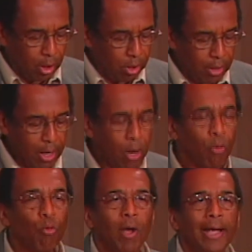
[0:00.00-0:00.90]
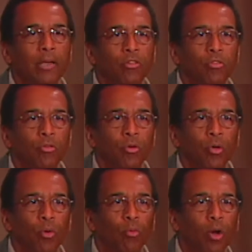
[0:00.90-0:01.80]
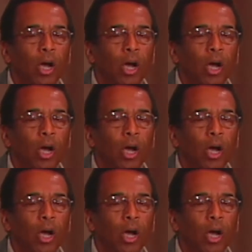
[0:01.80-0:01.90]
their rights were